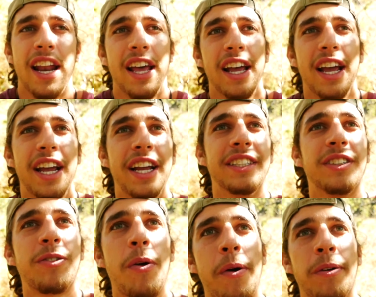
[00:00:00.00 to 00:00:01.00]
a
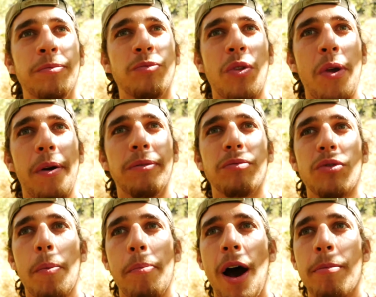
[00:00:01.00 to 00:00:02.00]

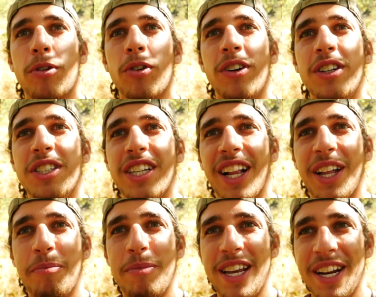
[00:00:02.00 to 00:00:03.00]
popcorn jelly
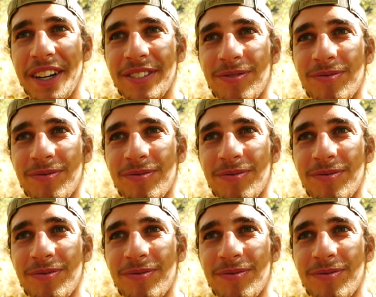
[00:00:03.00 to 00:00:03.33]
bean.